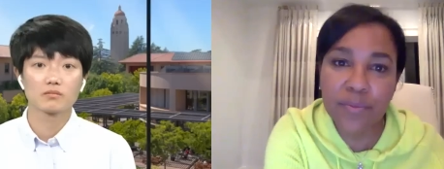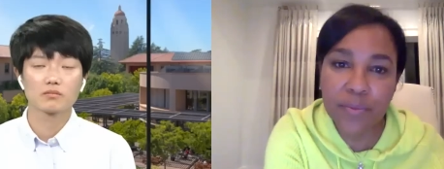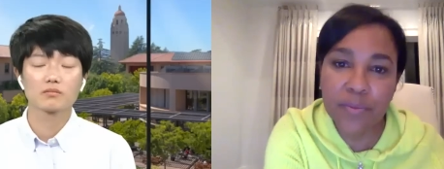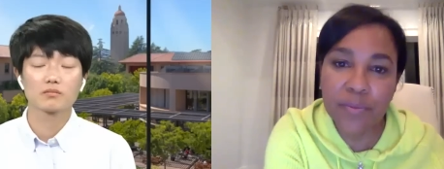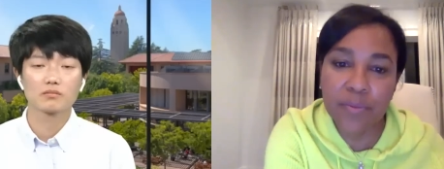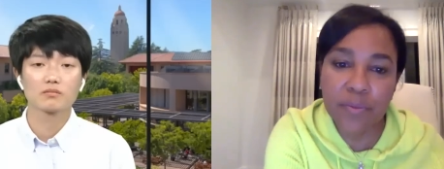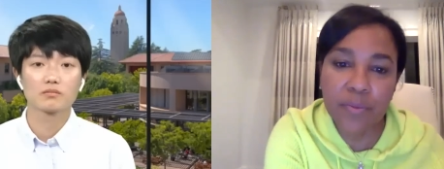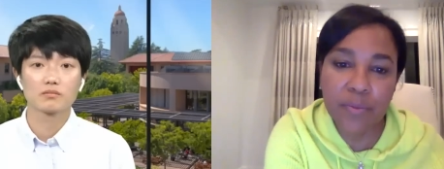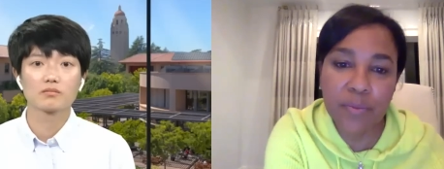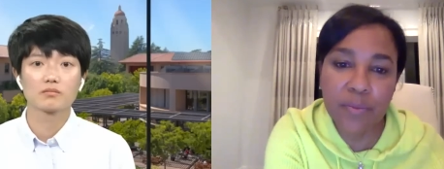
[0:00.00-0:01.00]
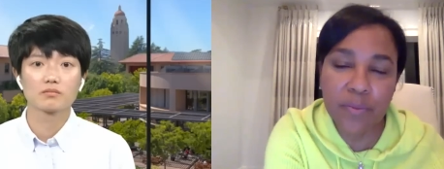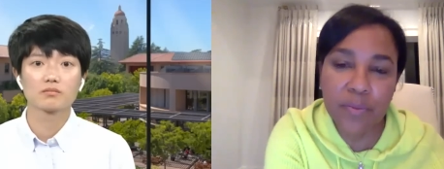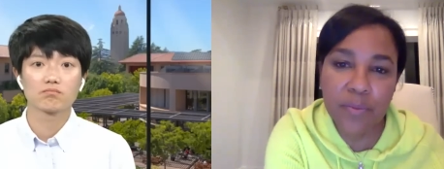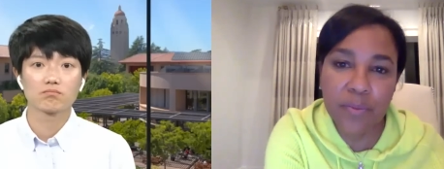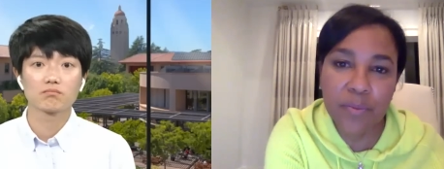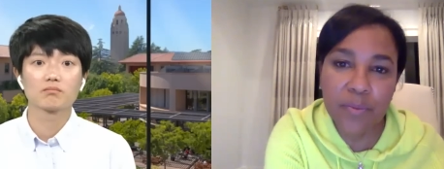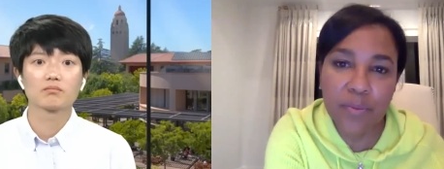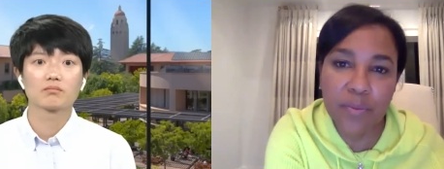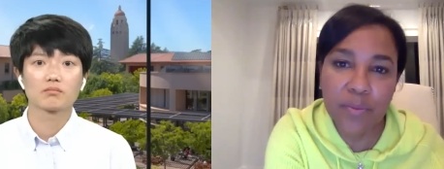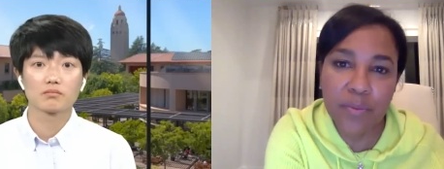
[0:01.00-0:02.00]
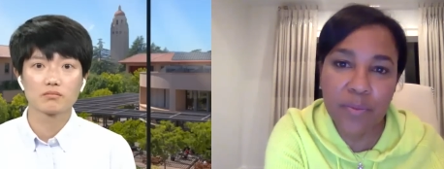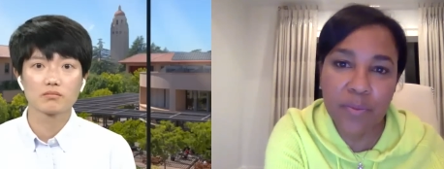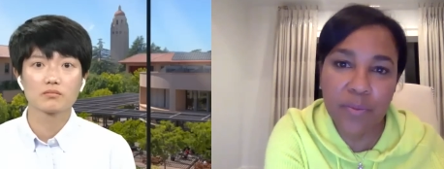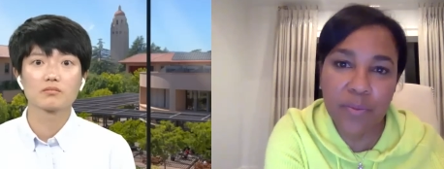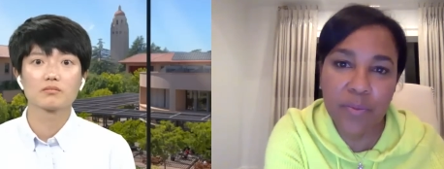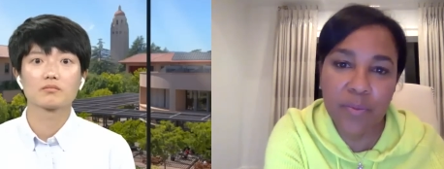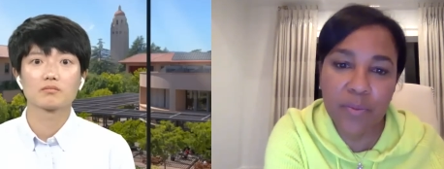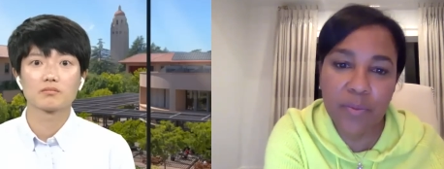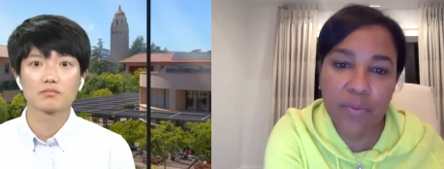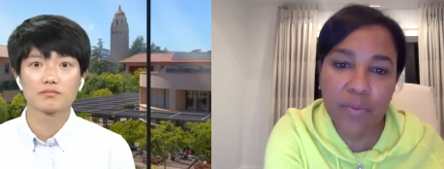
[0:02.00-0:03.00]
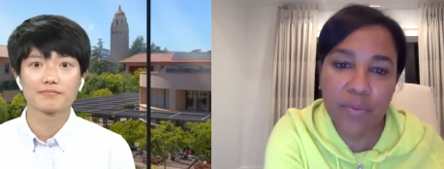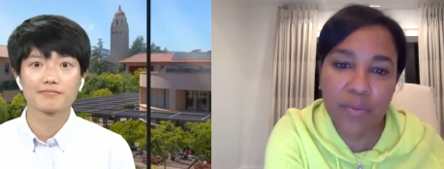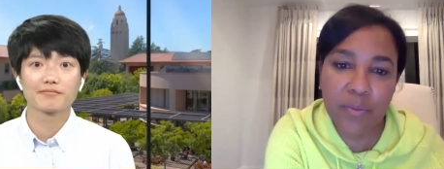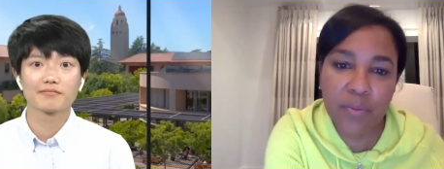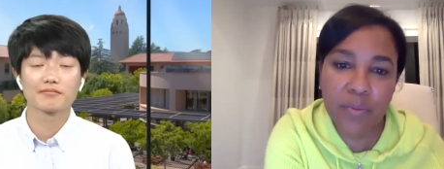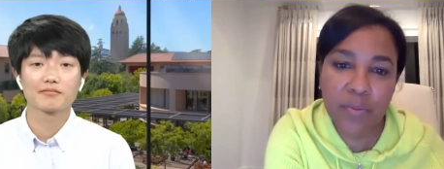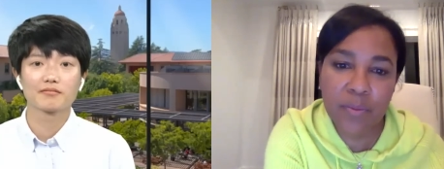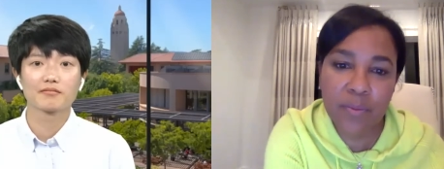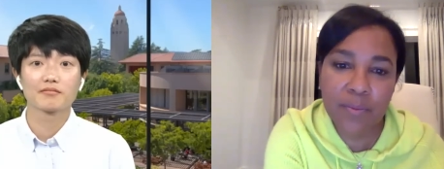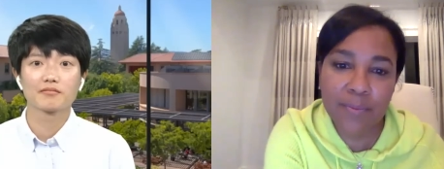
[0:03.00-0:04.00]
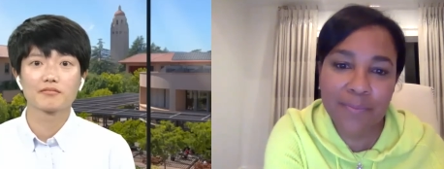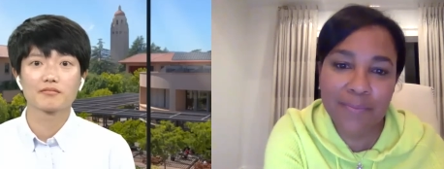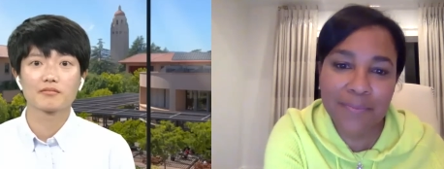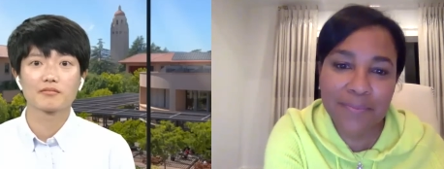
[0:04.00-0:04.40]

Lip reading: Nothing is said.